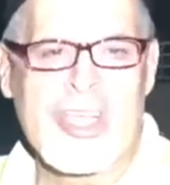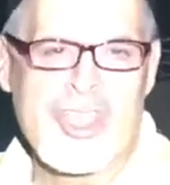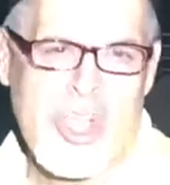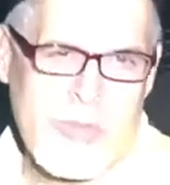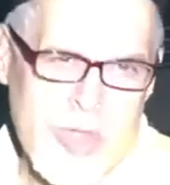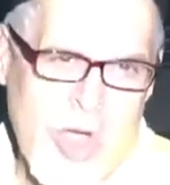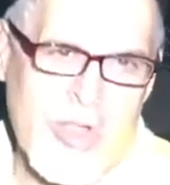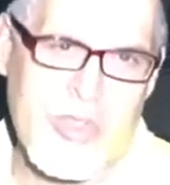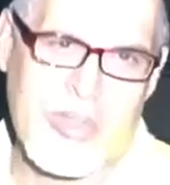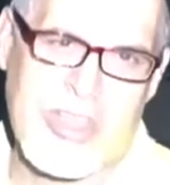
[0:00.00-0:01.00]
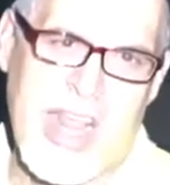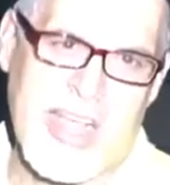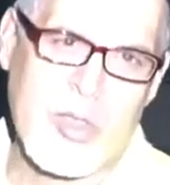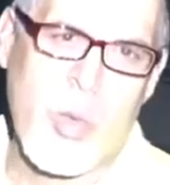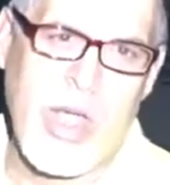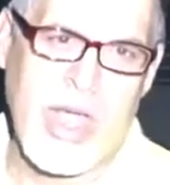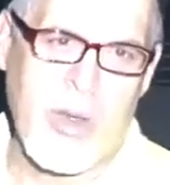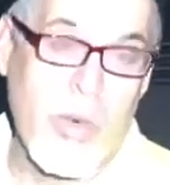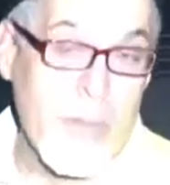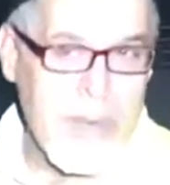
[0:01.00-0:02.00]
some doctors next week.
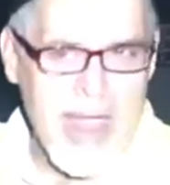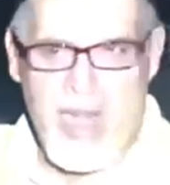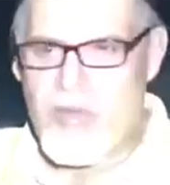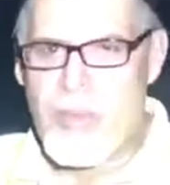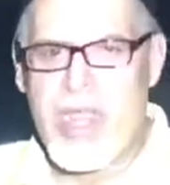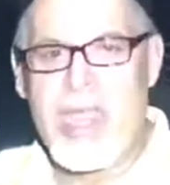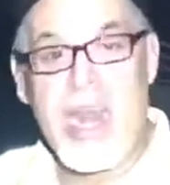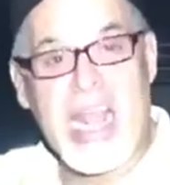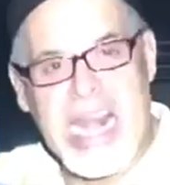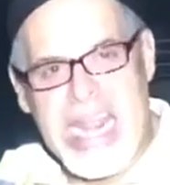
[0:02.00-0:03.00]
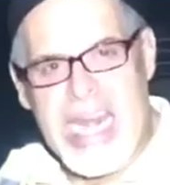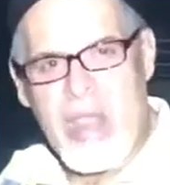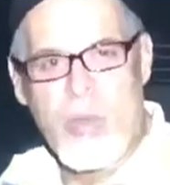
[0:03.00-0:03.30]
We're planning on bringing a clinic.